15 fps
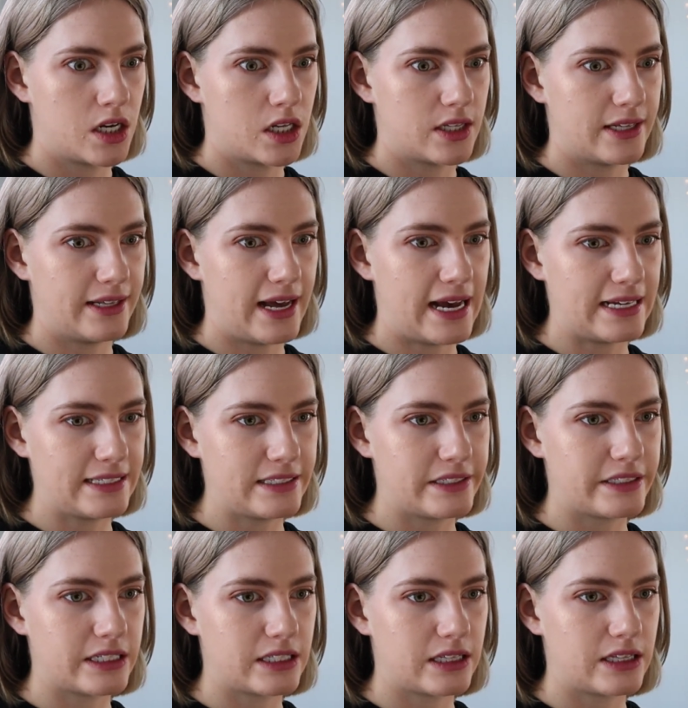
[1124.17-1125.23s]

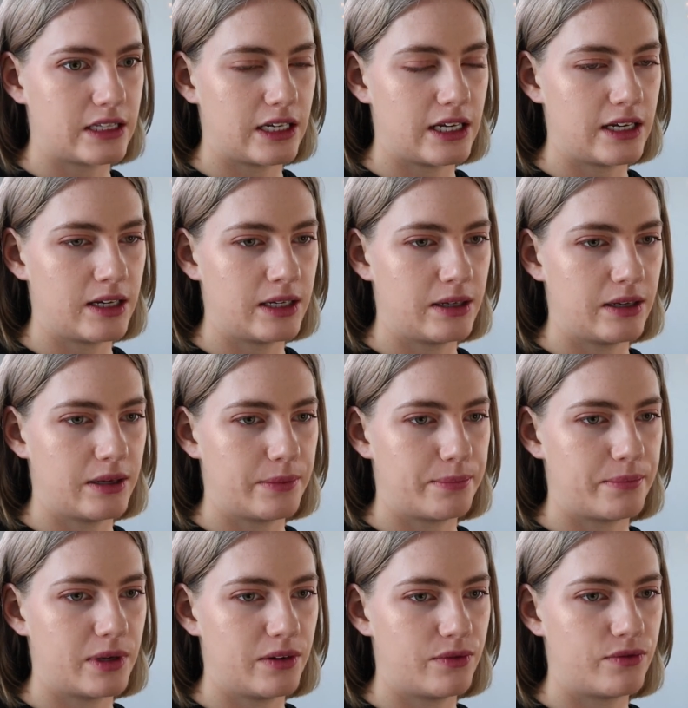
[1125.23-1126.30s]
last thing
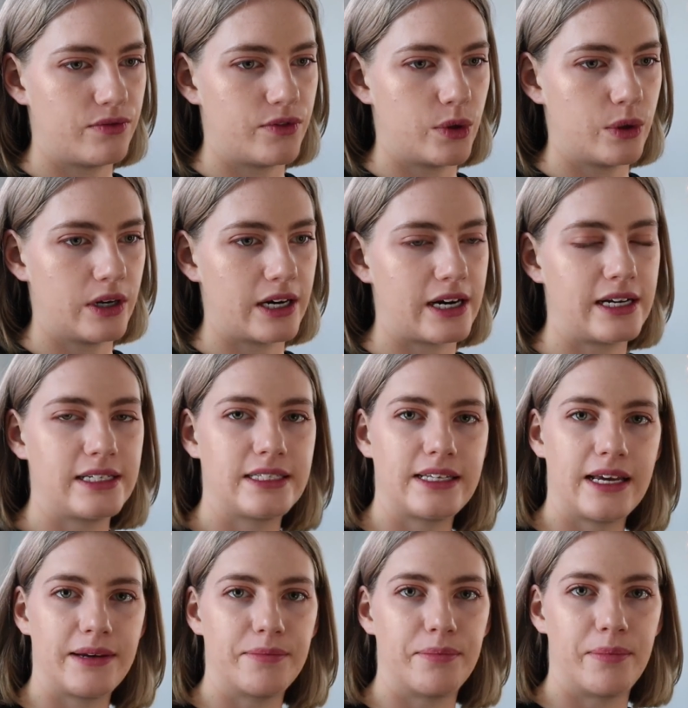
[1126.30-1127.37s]
before I
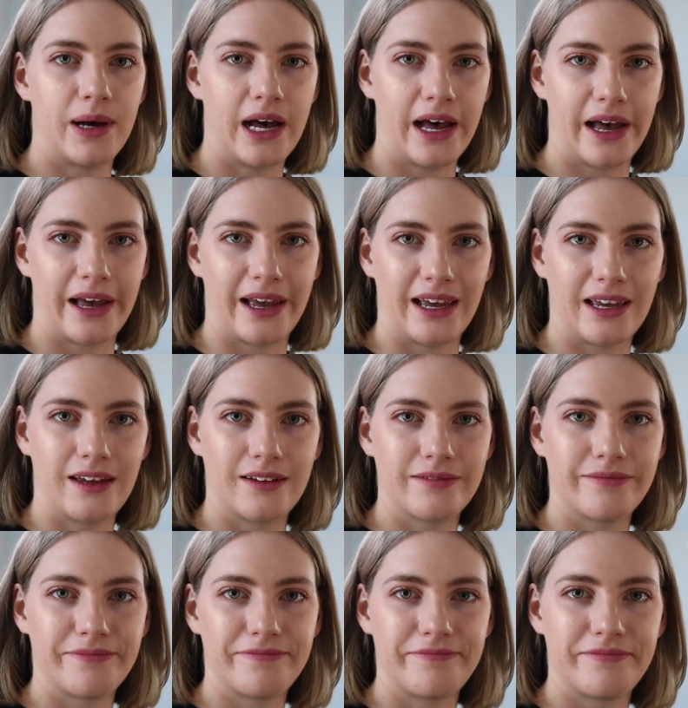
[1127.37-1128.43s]
say bye,
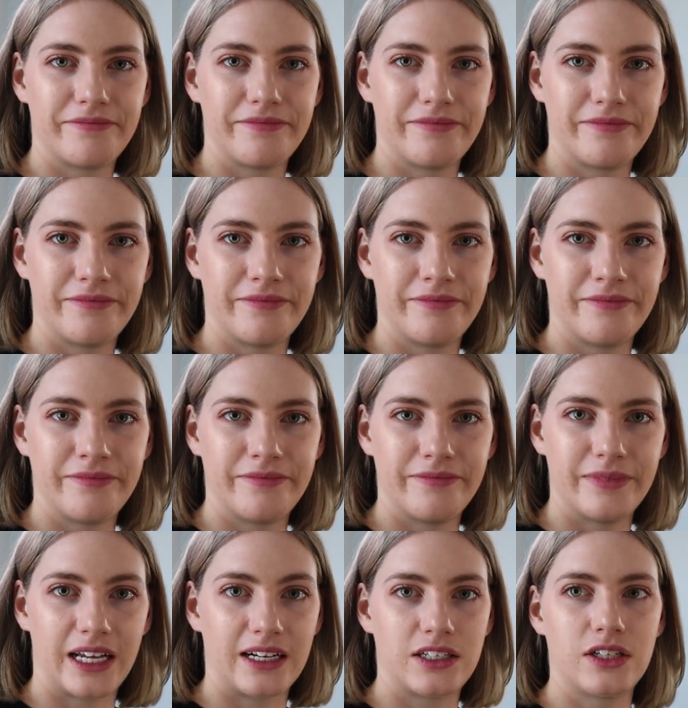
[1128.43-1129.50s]

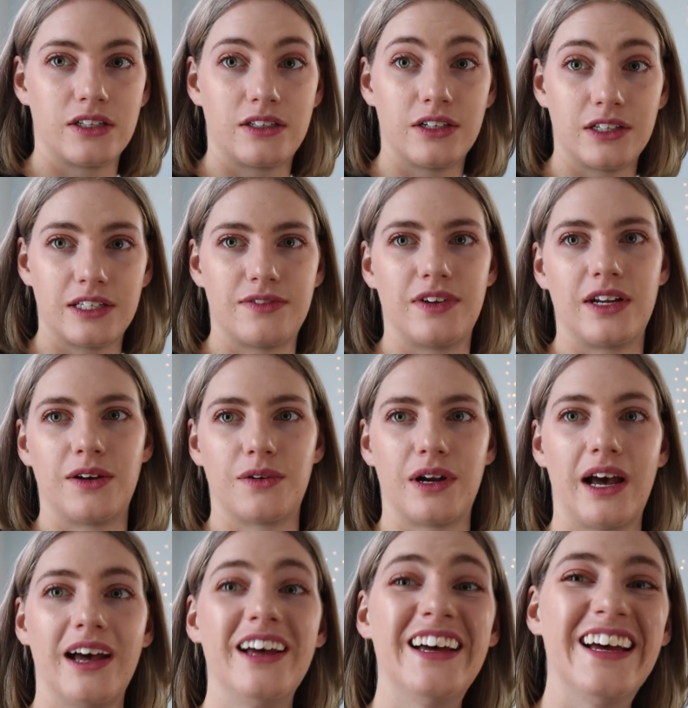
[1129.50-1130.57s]
like to this video,
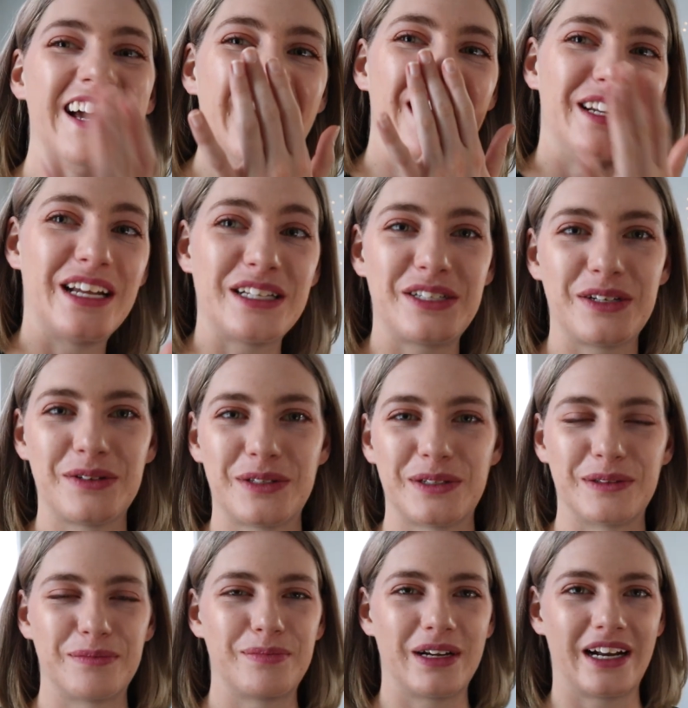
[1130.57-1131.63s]
not to
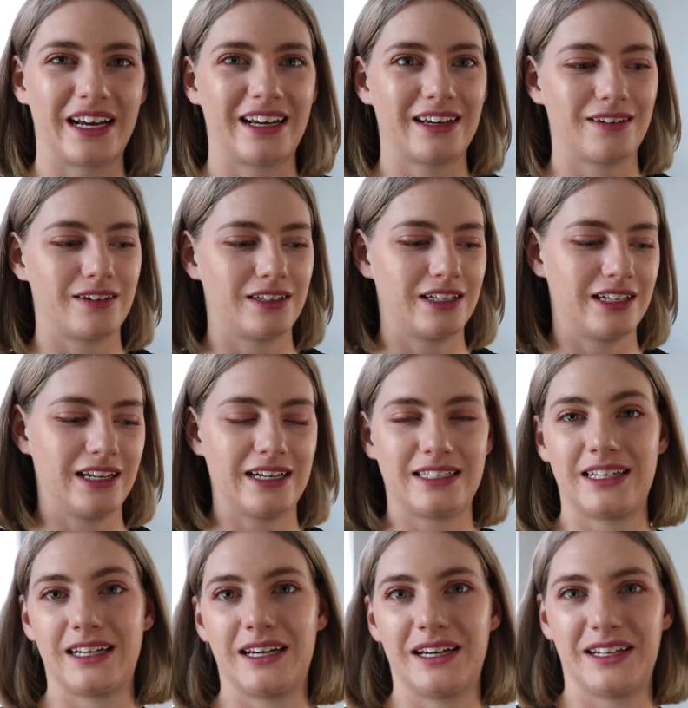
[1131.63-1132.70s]
YouTube, but like the last
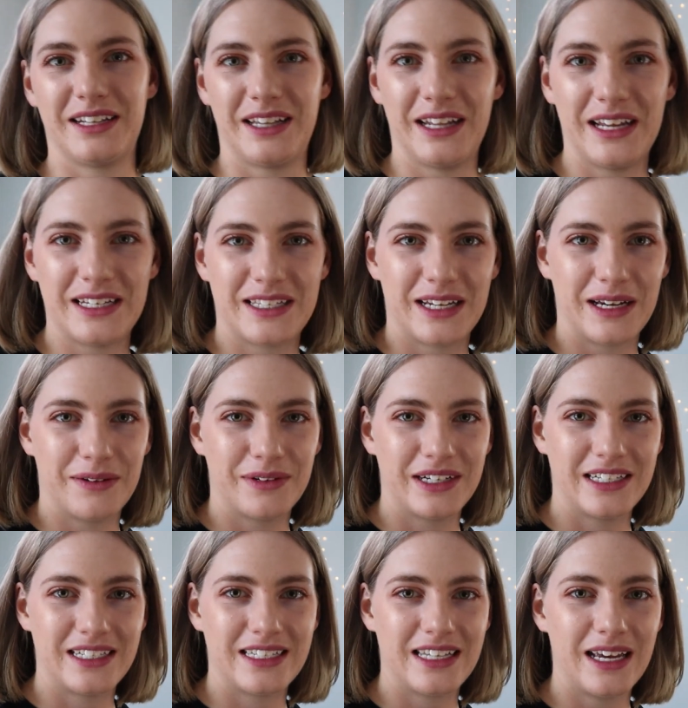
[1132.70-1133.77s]
thing I
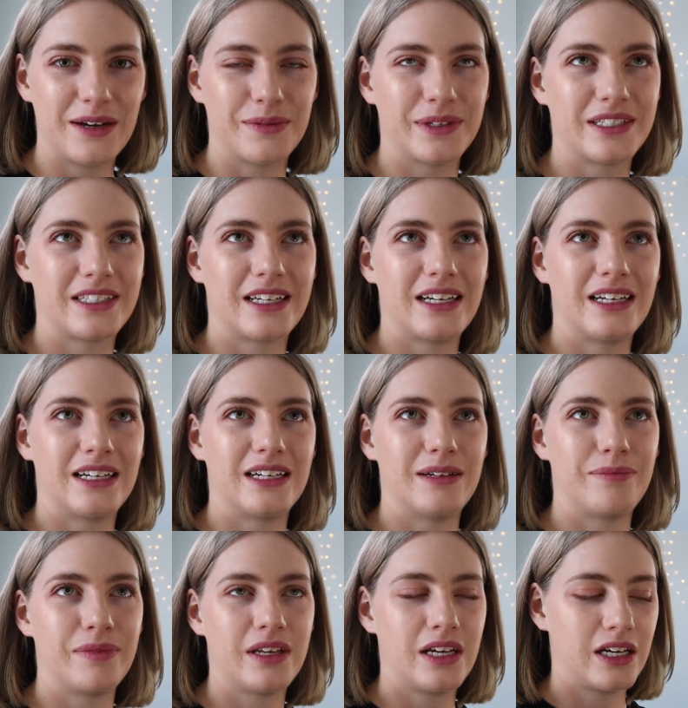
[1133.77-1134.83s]
wanted to say was
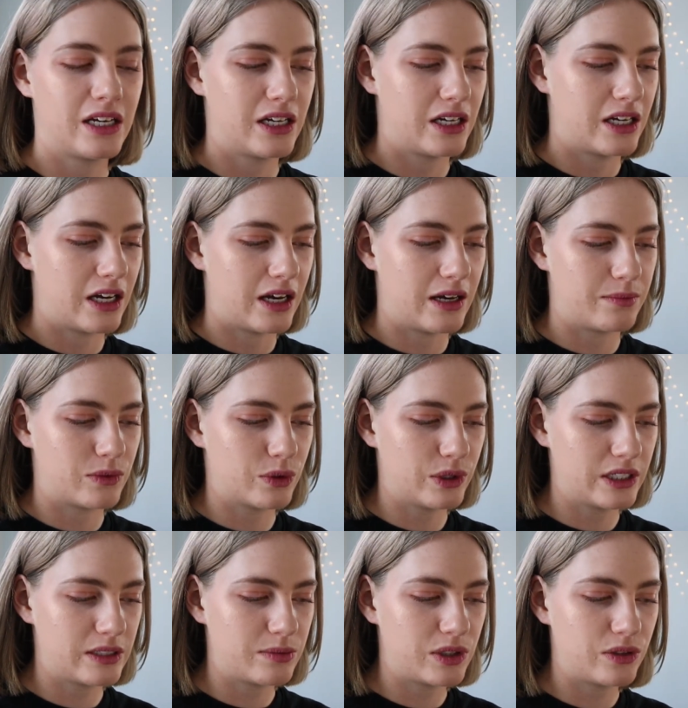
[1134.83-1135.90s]
I'm
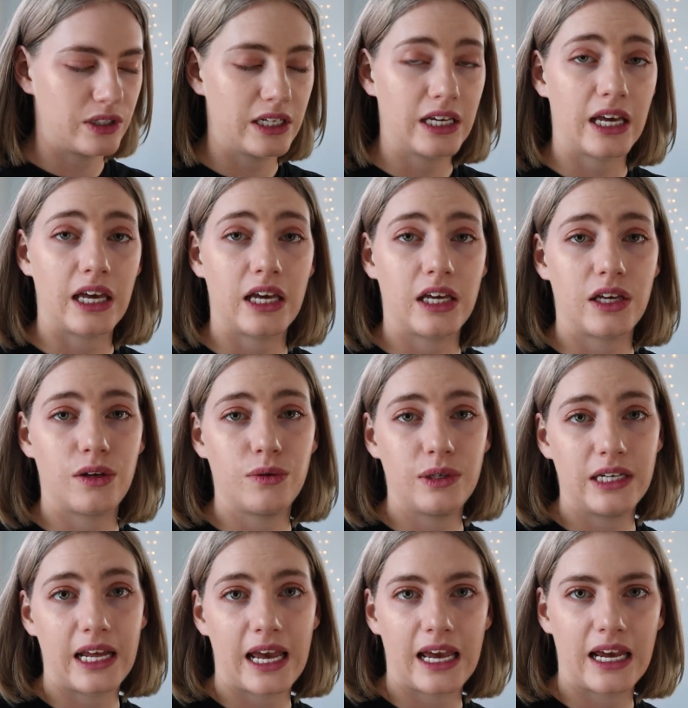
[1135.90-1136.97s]
going to be doing a
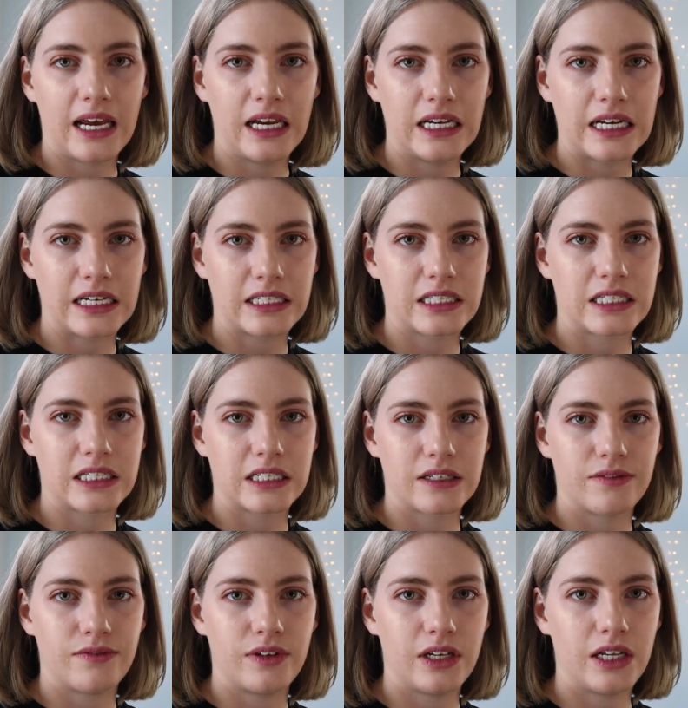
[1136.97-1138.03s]
Q&A next
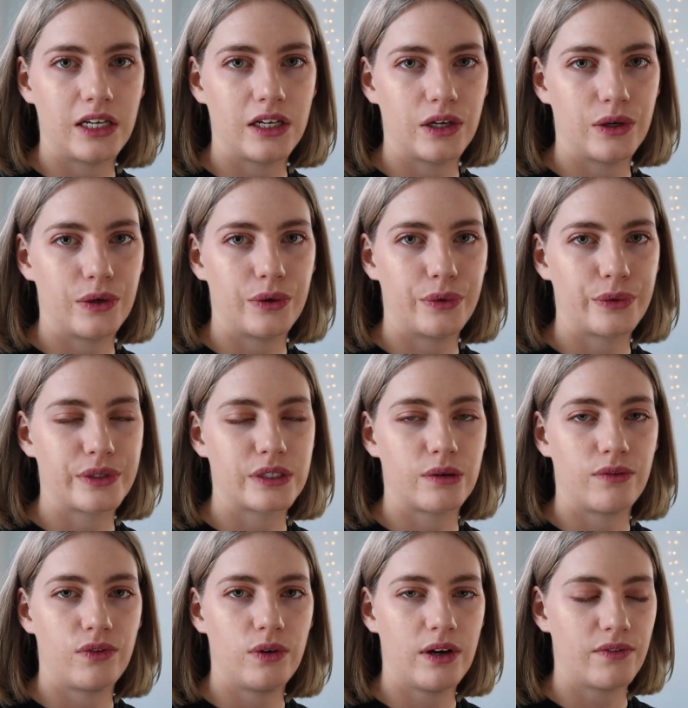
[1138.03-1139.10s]
video. So
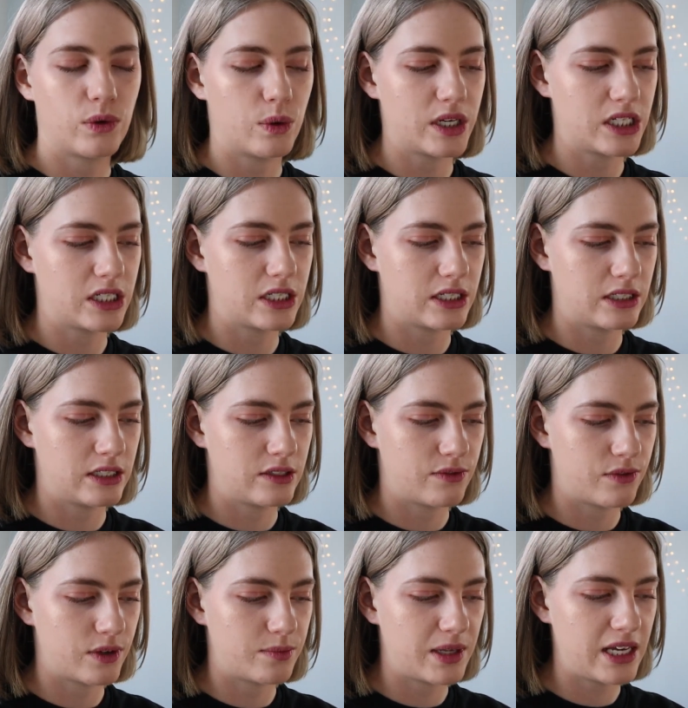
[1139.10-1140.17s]
if you have questions
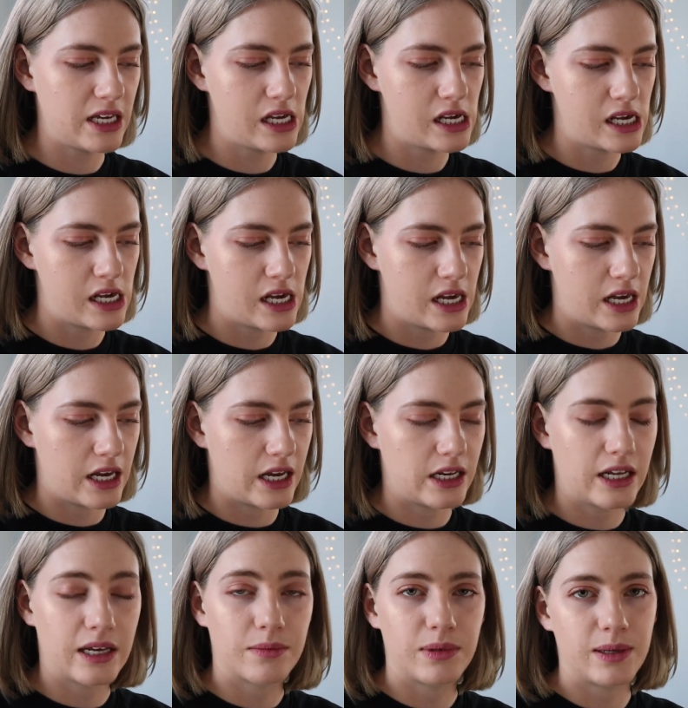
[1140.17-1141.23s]
for me, and it can be